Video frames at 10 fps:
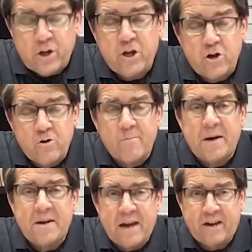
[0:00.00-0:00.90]

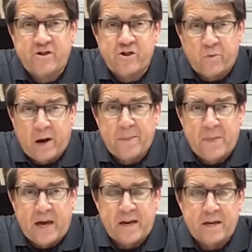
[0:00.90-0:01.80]
human nature. Write
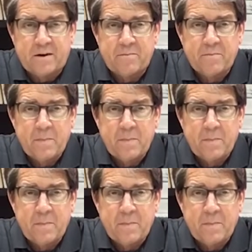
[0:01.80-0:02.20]
that in.